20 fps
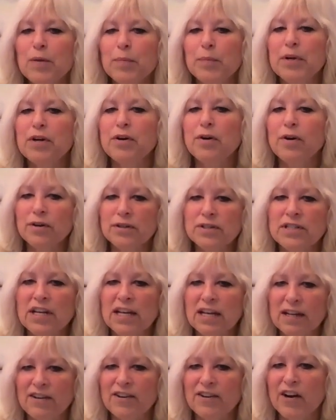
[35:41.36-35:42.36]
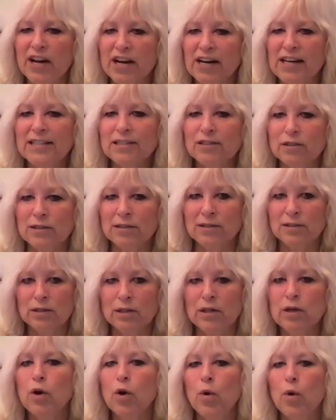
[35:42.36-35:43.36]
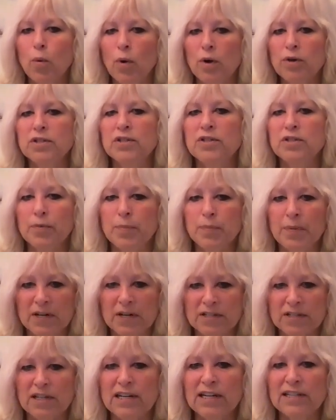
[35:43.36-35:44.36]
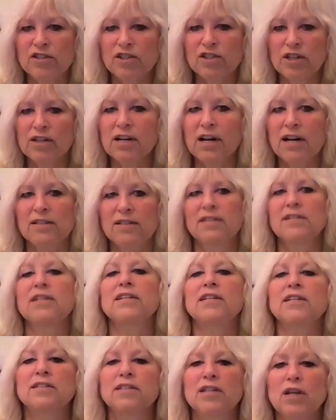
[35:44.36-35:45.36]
because Hillary Clinton was the presidential candidate